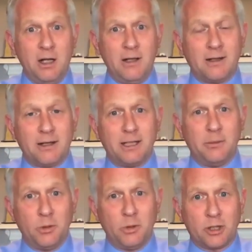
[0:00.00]
that I think
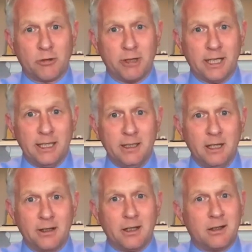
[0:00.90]
we'd all agree
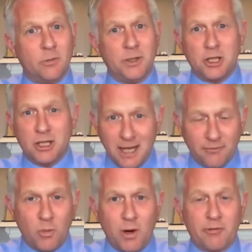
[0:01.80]
that we should never
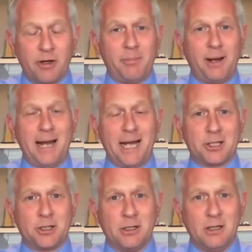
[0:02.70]
worry about
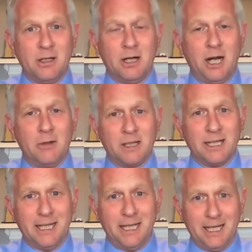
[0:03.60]
action, only
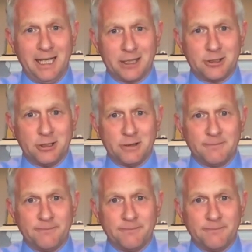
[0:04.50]
inaction.